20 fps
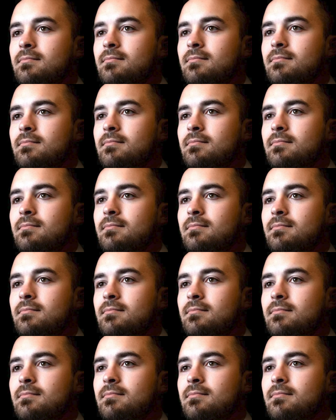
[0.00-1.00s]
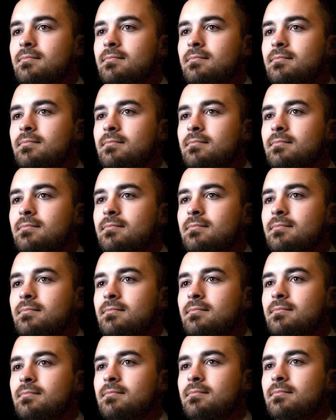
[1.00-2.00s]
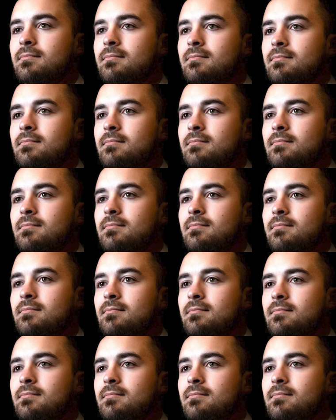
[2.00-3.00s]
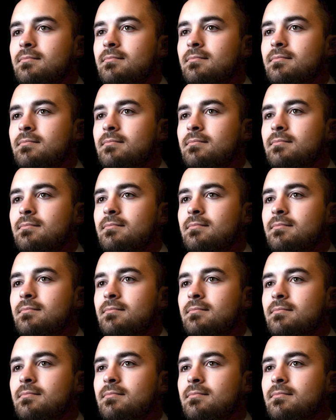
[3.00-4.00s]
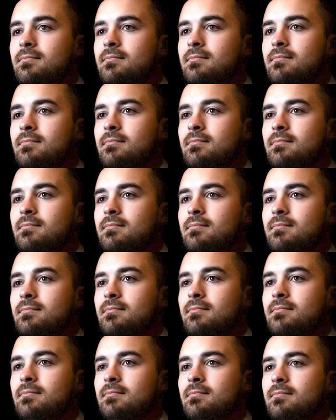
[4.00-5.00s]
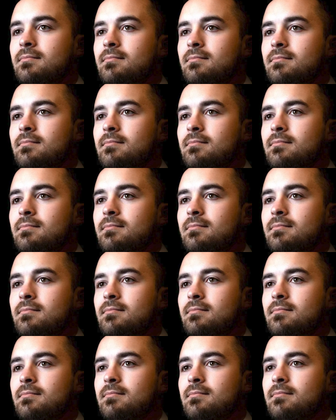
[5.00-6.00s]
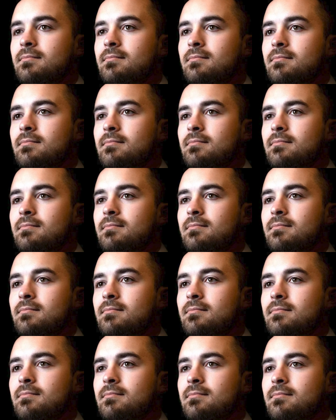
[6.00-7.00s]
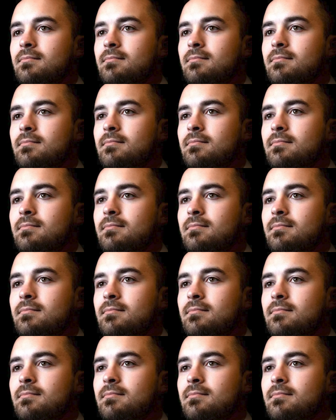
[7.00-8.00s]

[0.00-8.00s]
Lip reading: (not speaking)